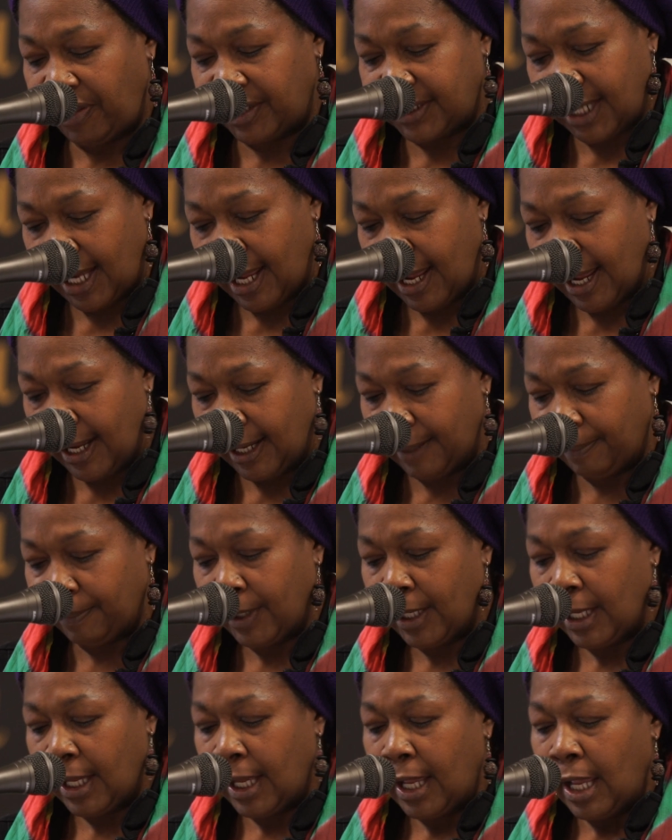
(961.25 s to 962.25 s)
the time.
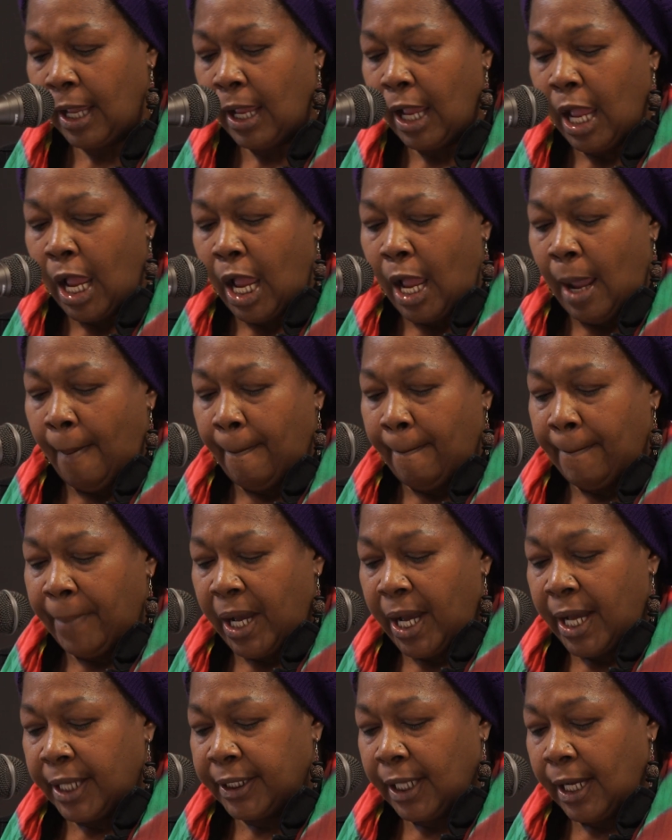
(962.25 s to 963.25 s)

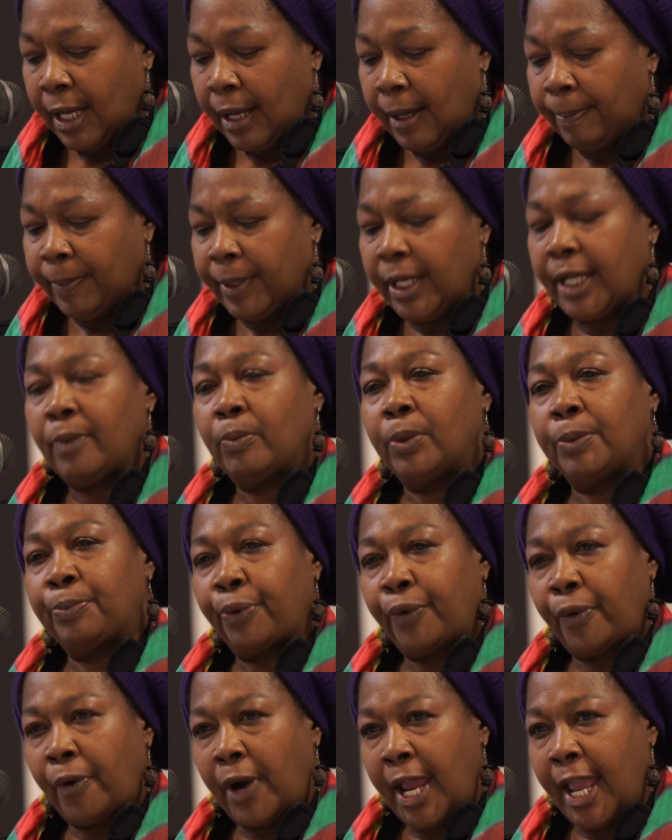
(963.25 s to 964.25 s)
But he would
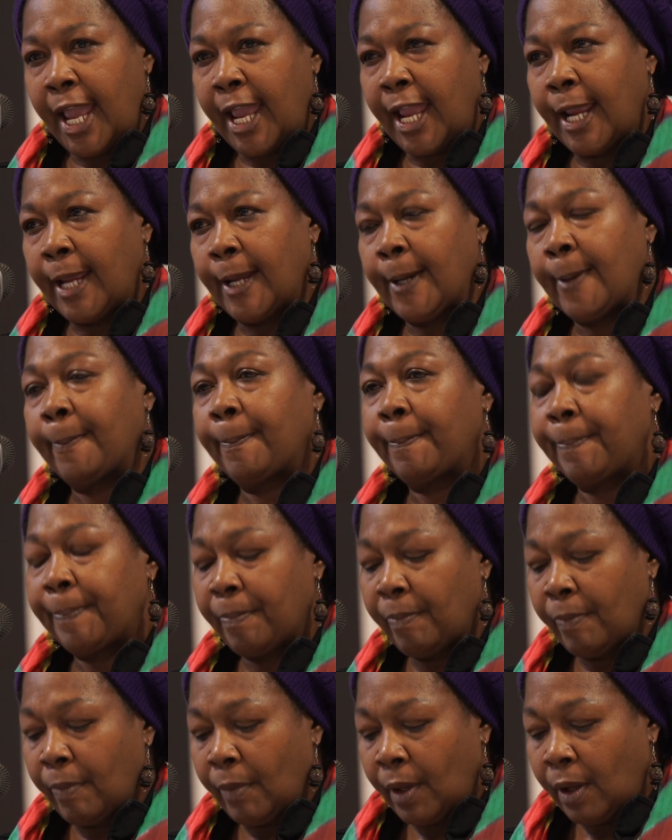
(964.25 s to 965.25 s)
pray
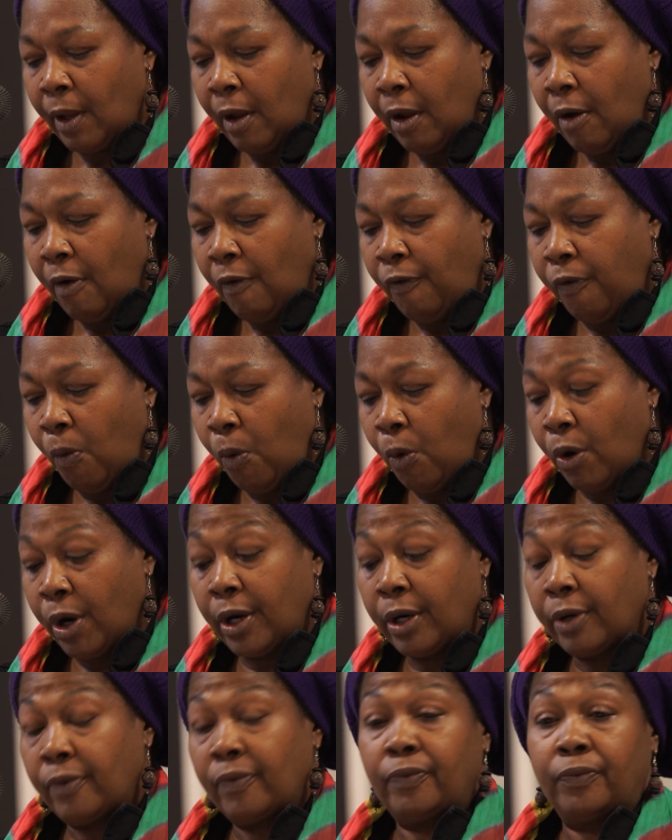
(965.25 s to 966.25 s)

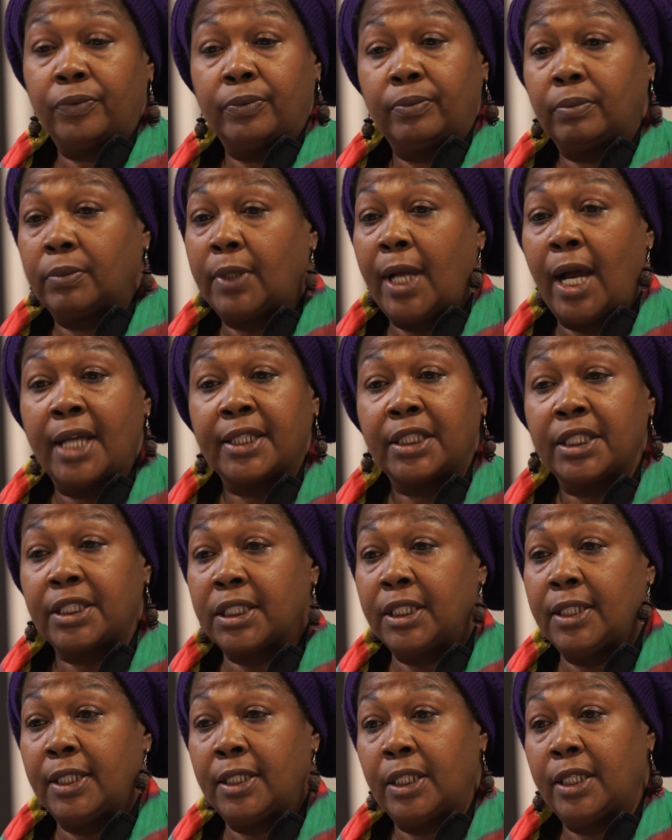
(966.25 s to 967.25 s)
for God to
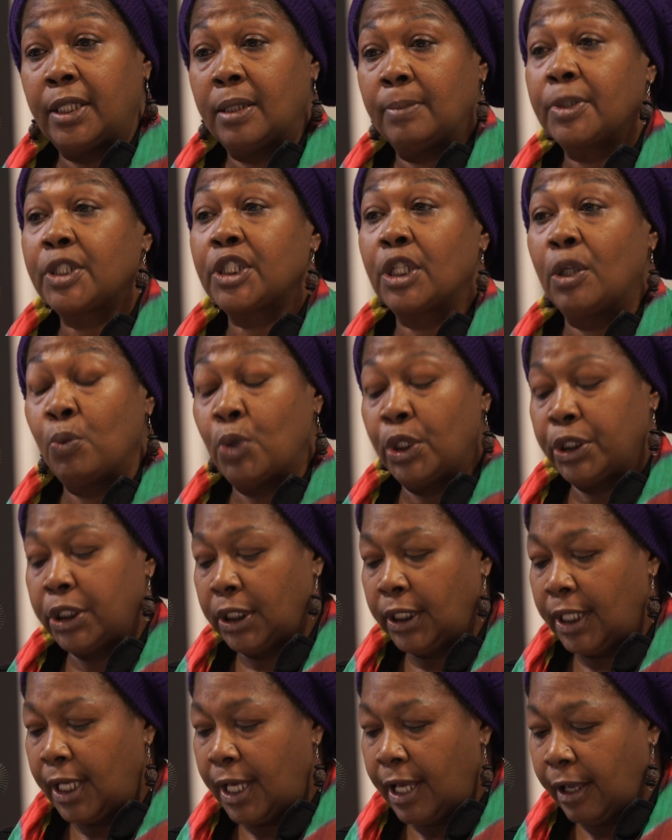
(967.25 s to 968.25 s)
send him someone
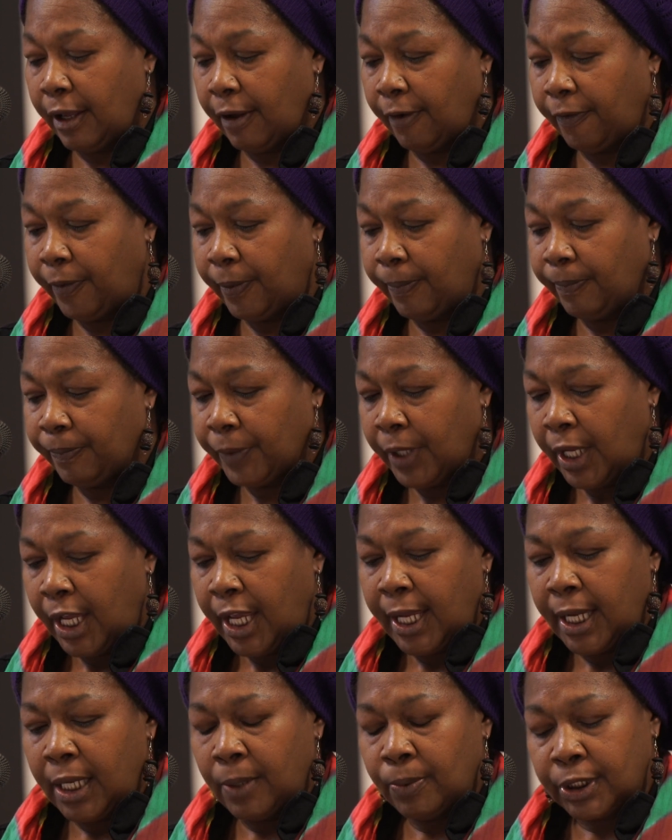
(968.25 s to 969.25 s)
to love.
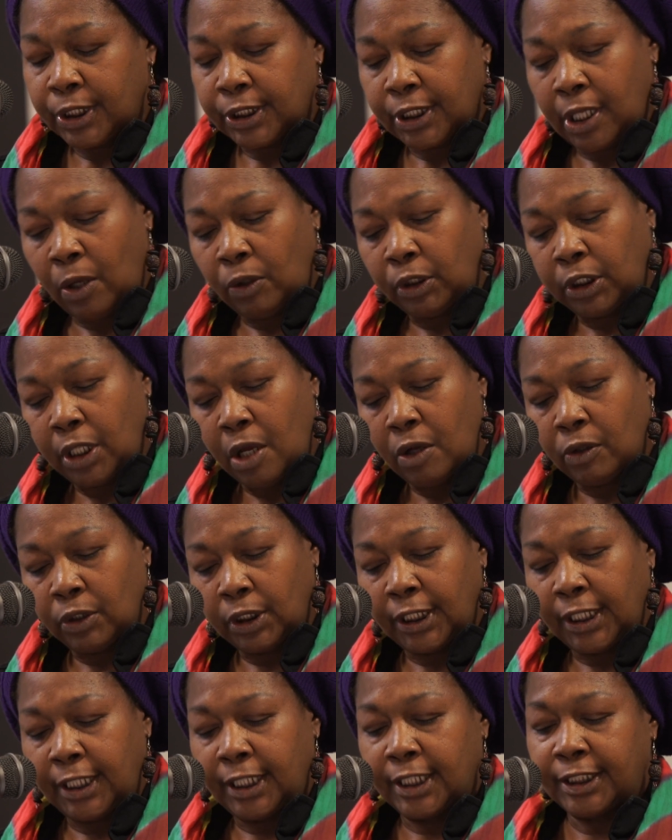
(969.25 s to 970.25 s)
He was so
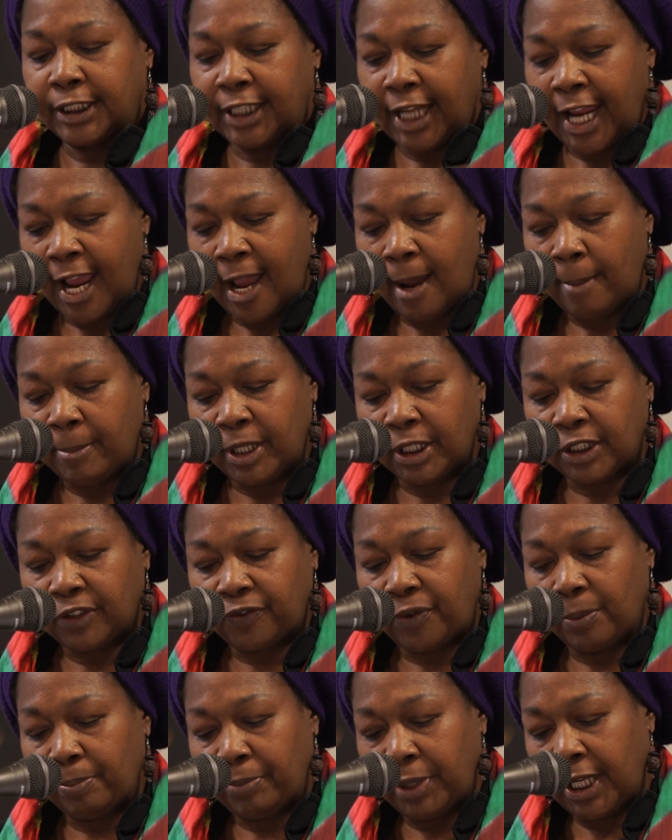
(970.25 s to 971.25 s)
lonely and damaged
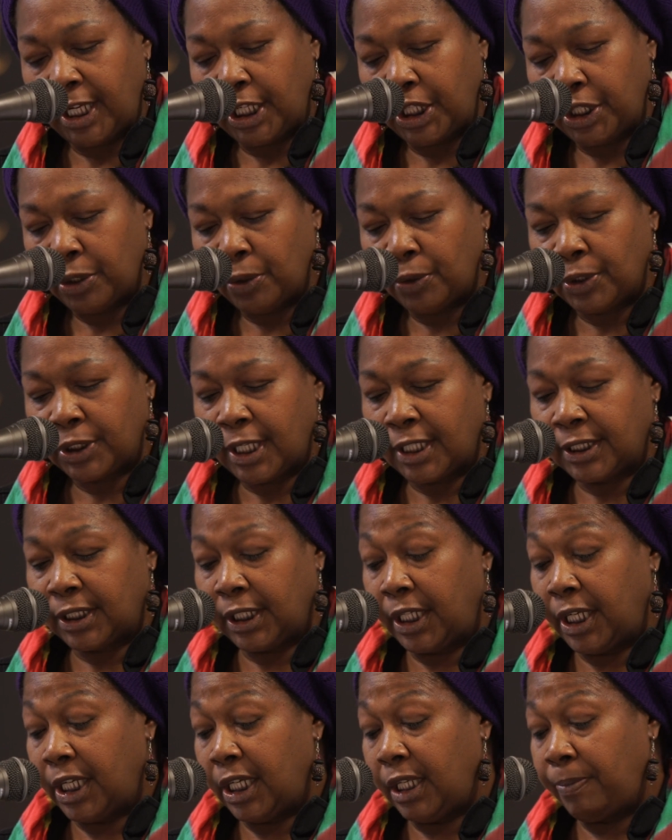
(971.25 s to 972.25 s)
from being used as a
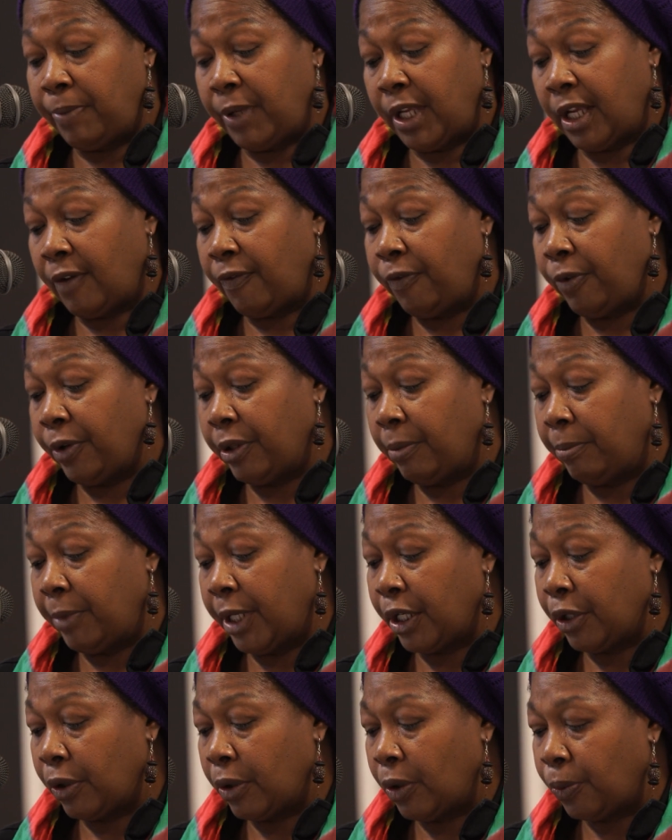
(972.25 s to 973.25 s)
guinea pig for the
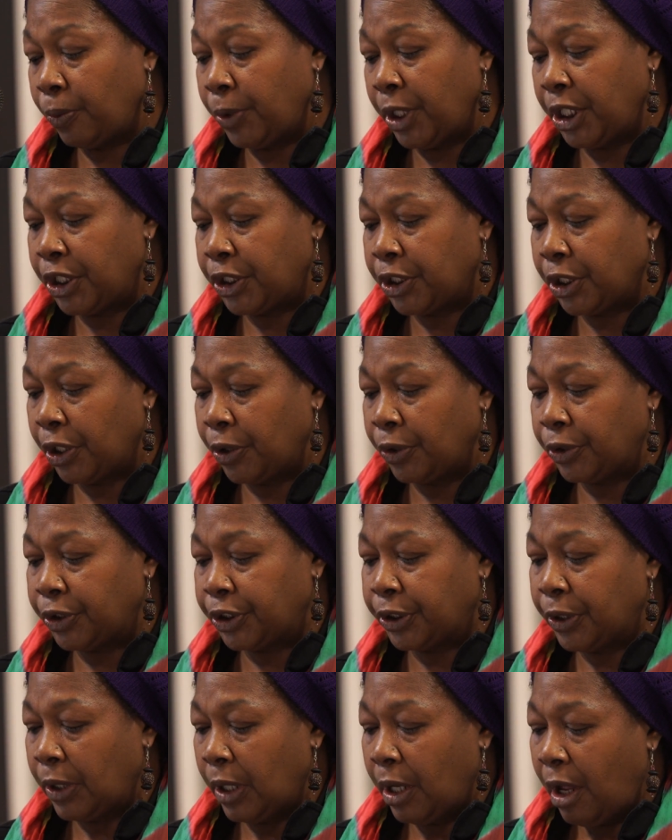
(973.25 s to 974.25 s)
medical
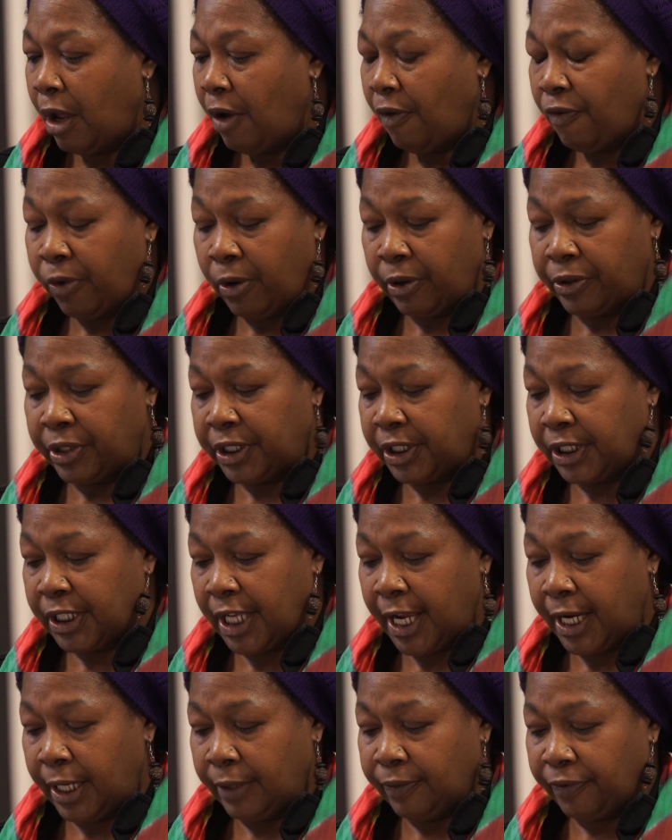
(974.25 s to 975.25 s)
research for the
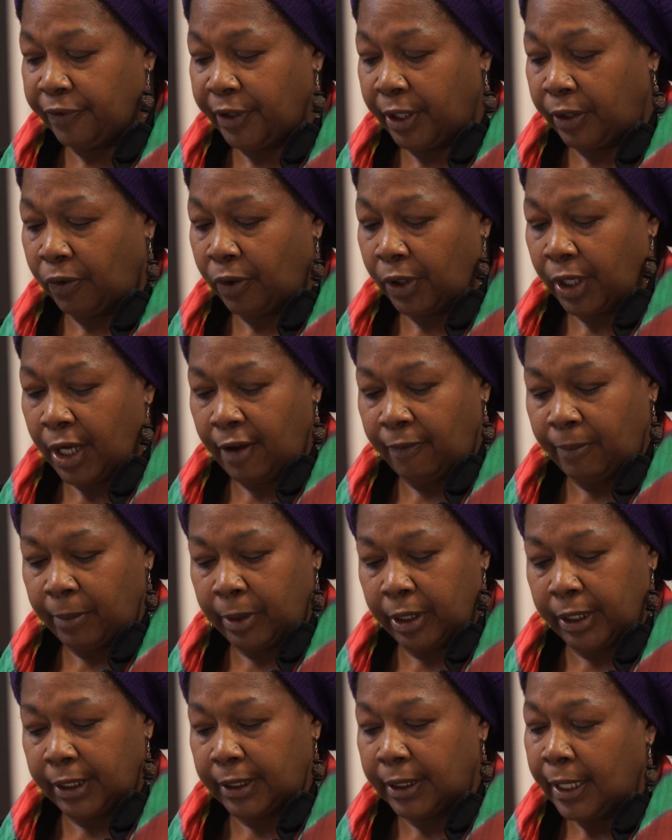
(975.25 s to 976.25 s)
state and federal
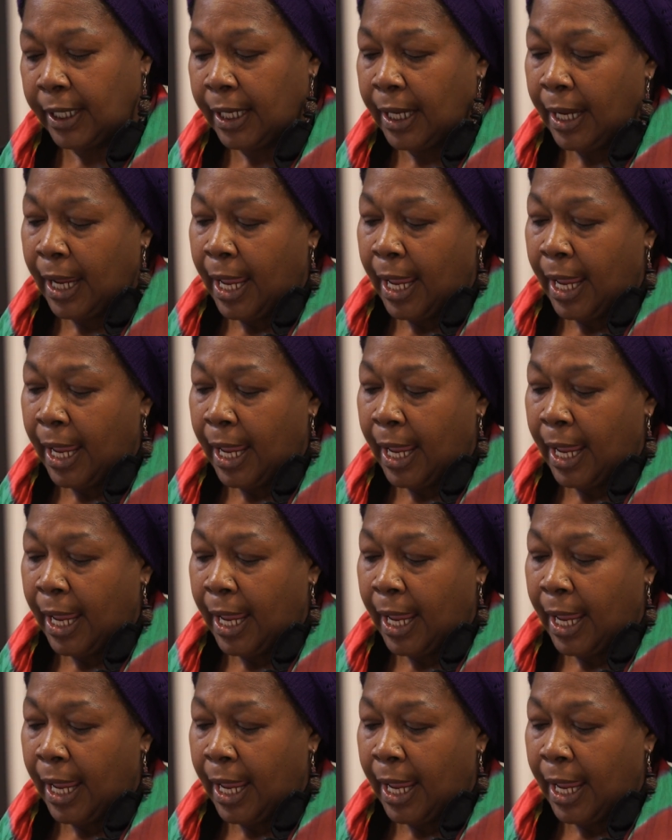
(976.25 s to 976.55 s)
government,